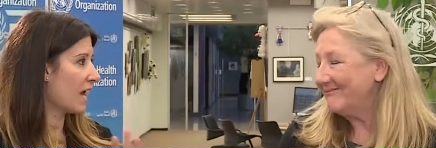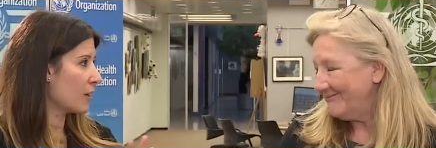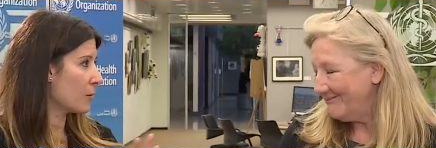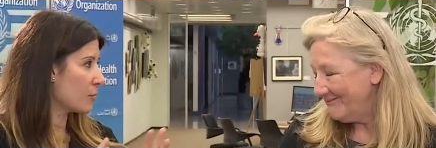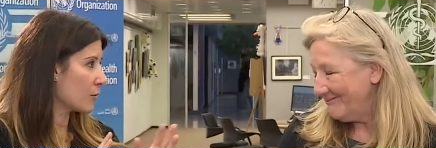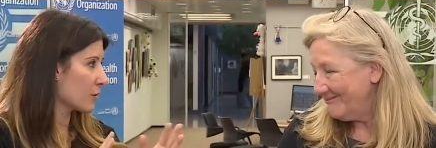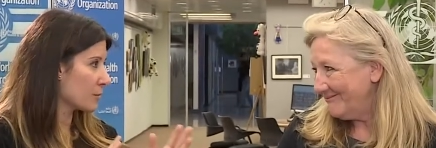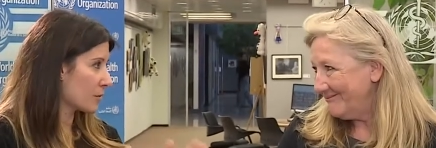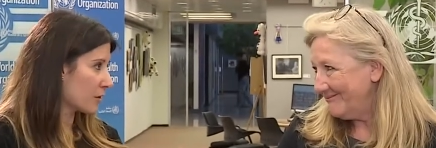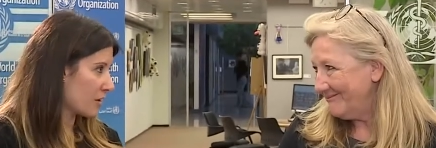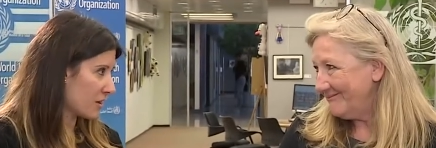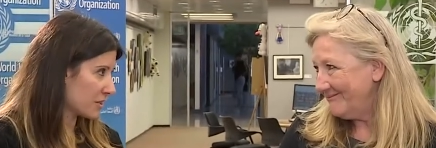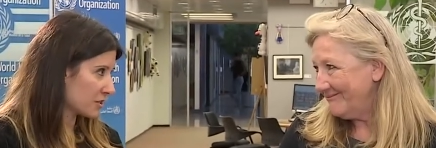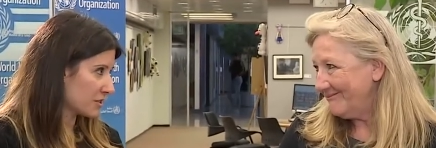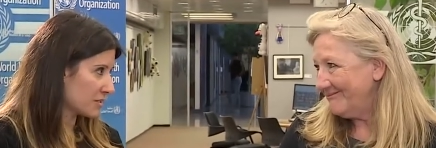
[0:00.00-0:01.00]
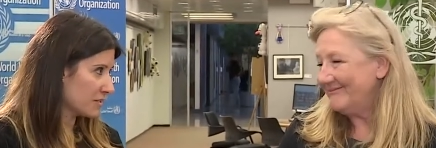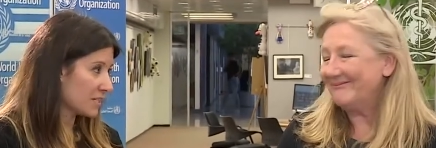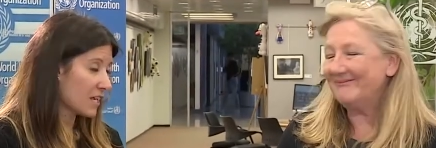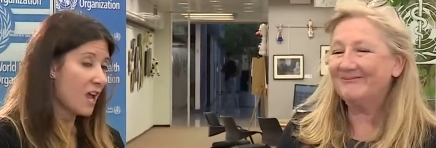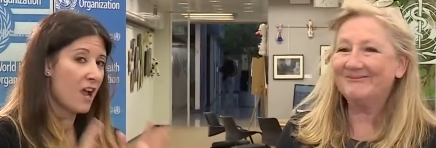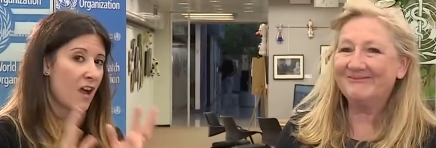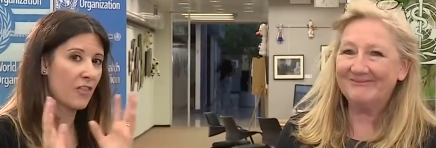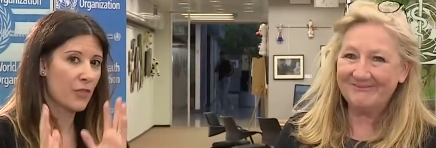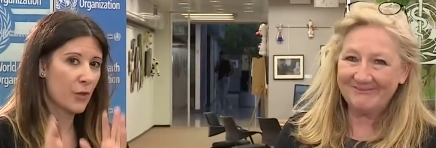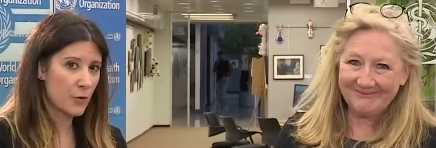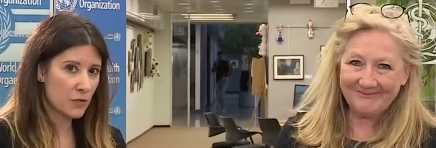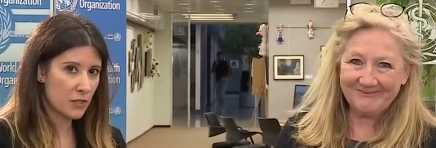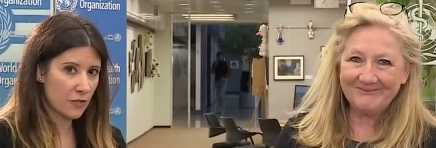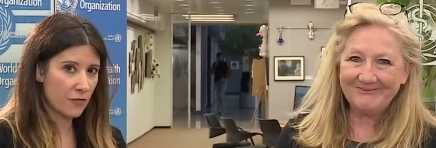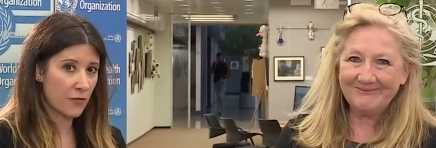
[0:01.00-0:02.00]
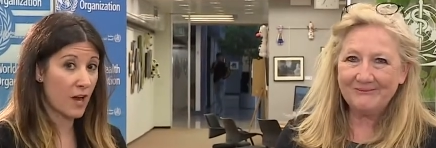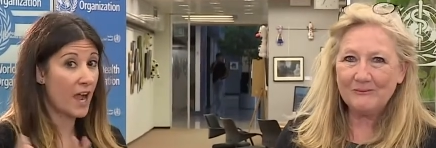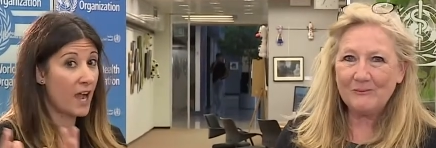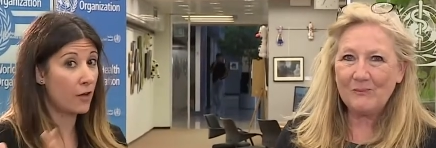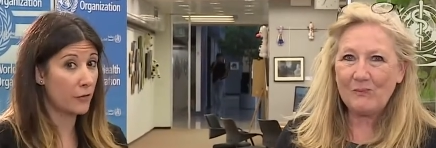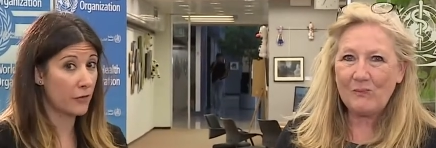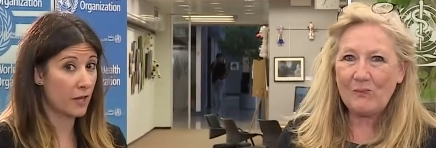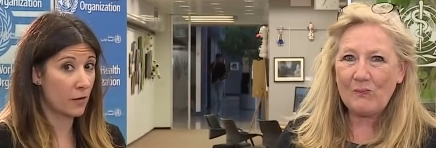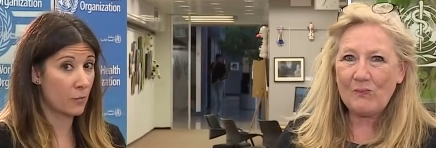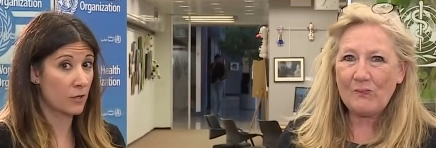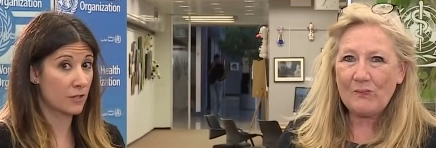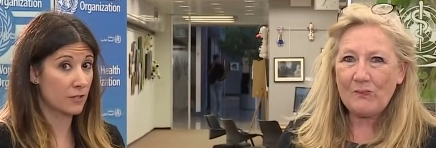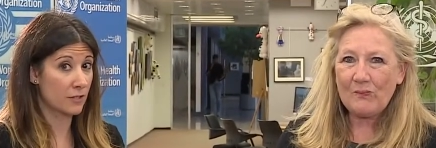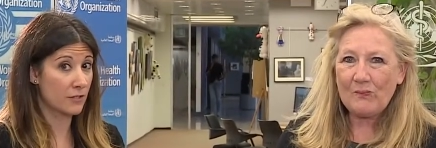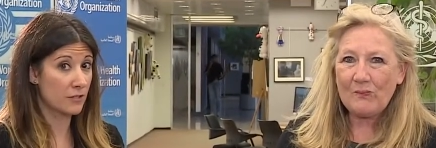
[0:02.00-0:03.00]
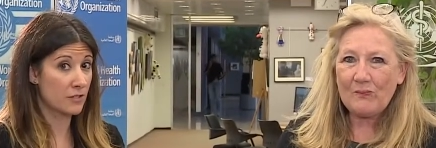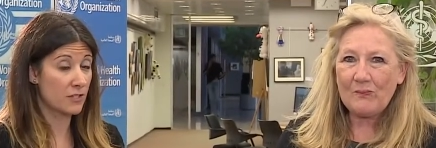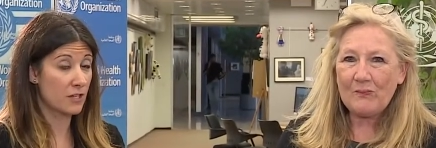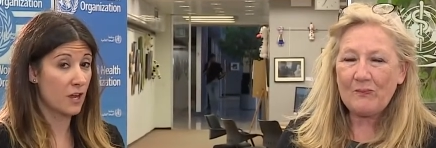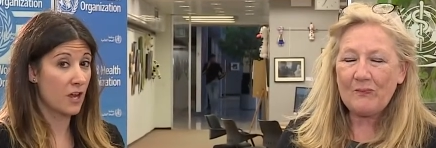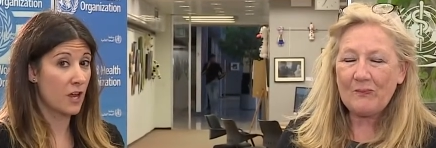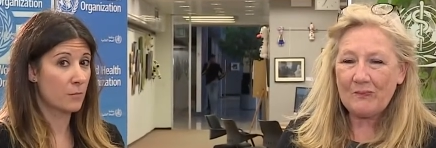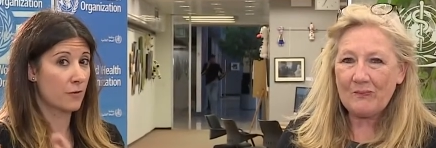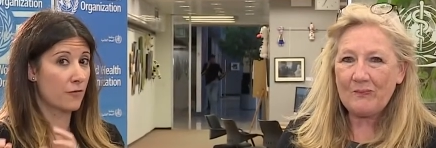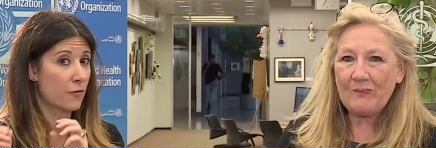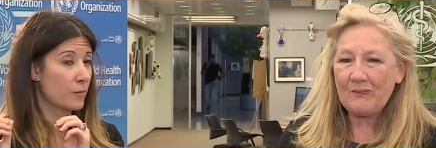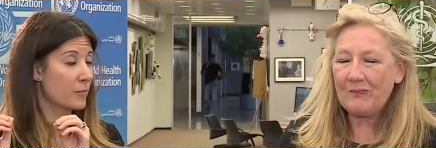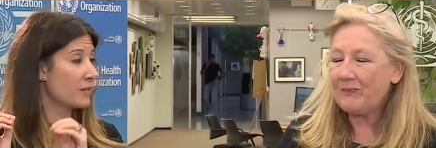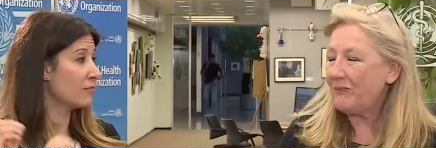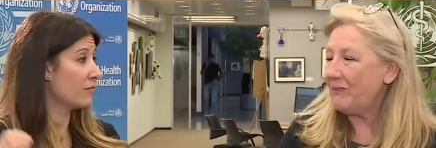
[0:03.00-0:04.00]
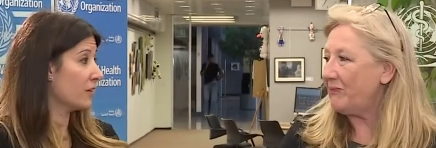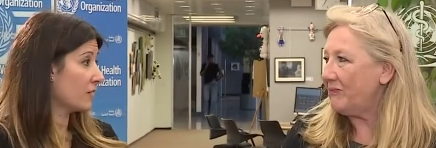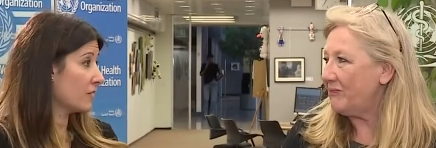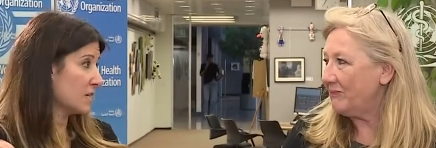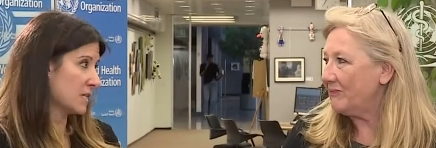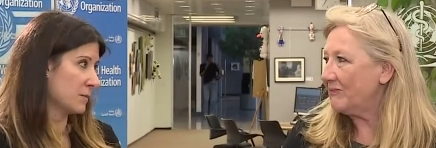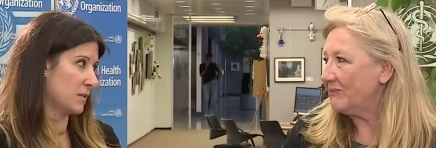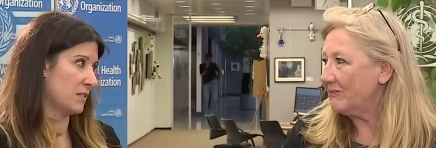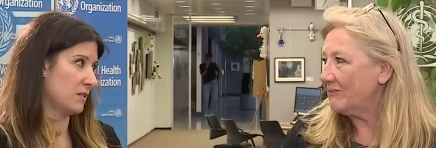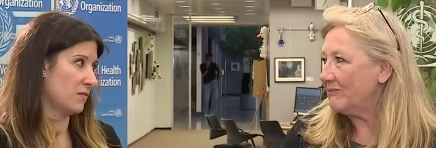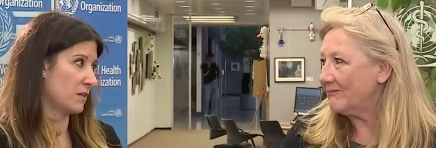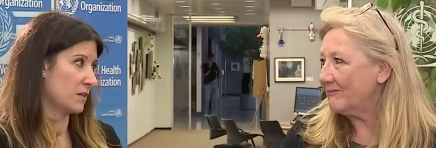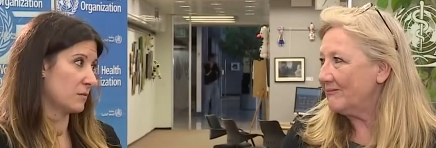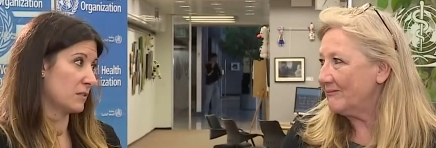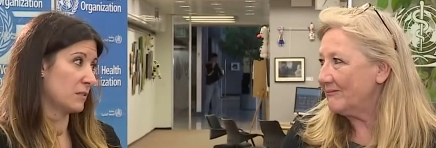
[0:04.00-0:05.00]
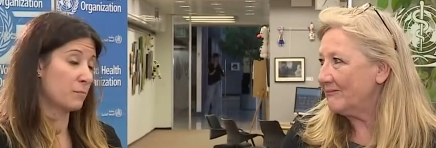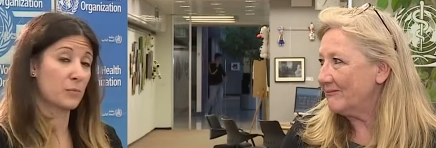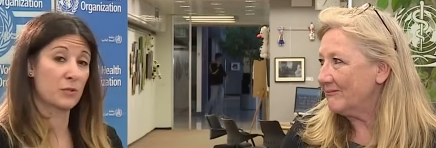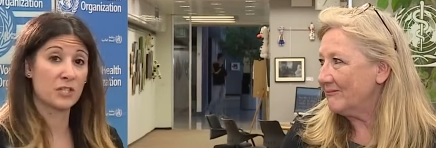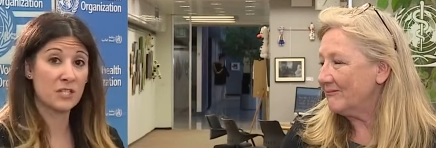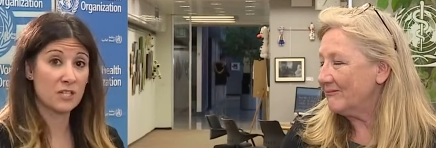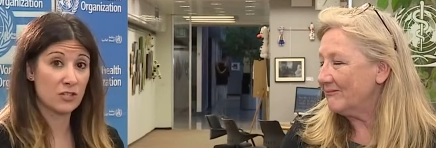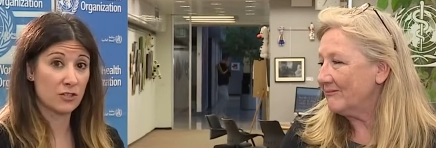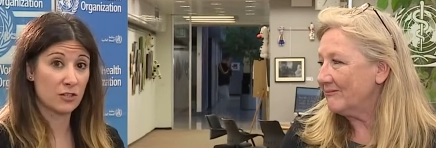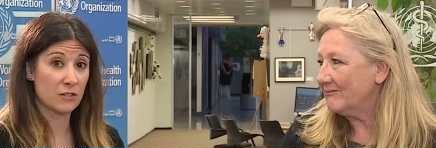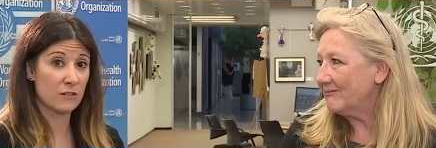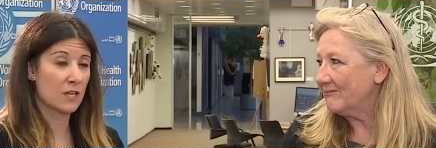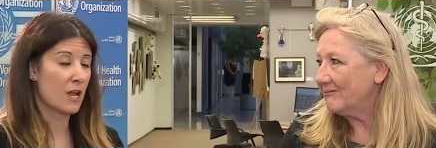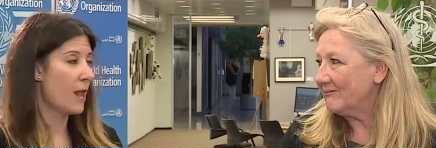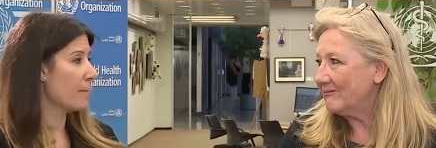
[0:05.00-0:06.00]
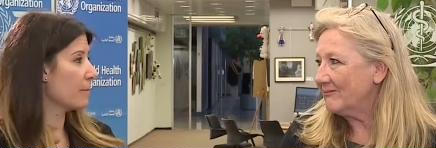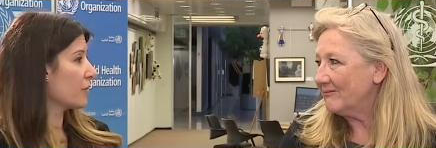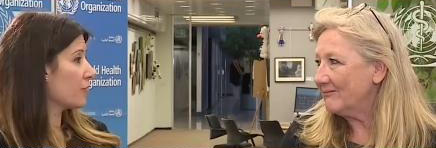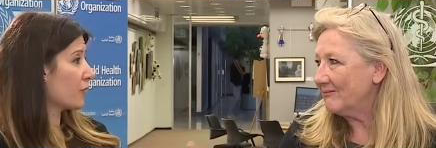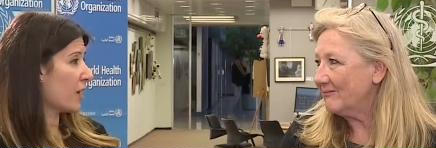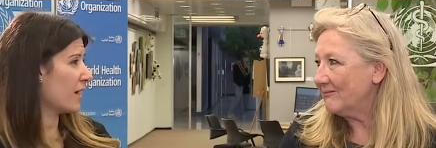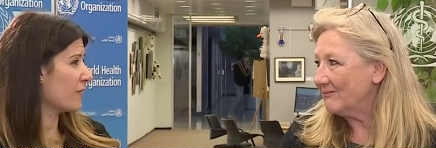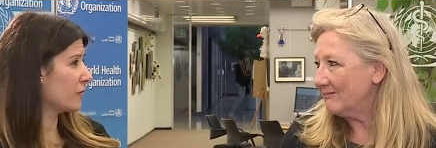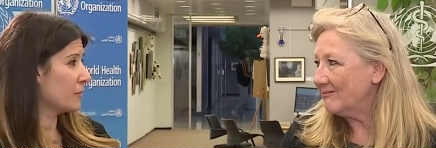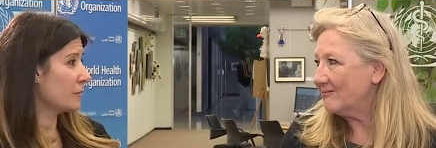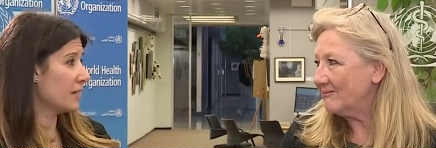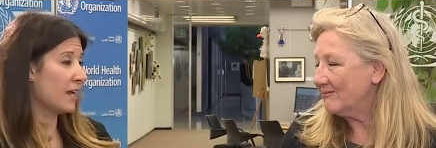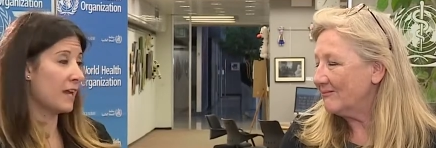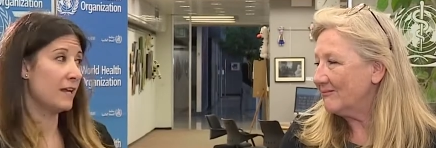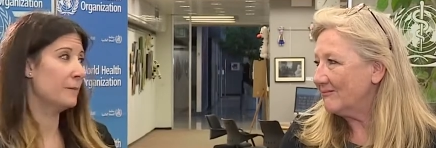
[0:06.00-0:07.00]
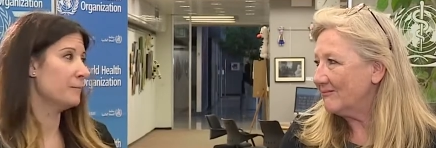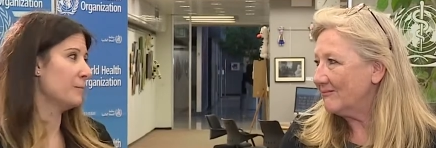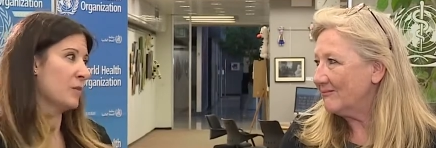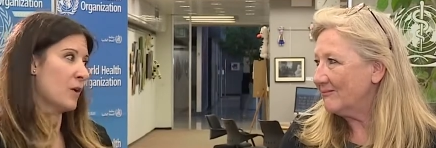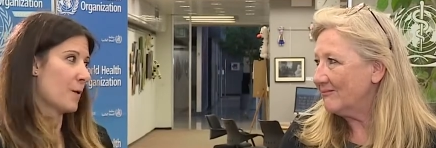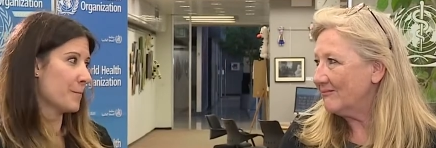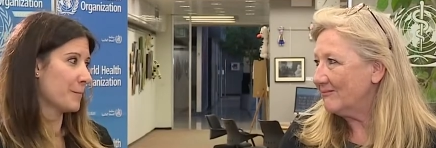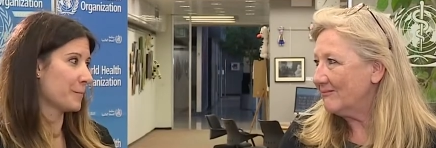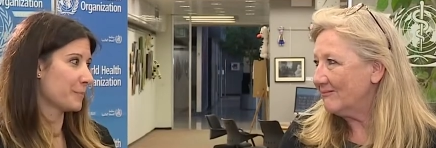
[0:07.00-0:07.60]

Speaker 1: airborne precautions. Mm. Those are for healthcare workers performing very specific procedures, but for everyday, no.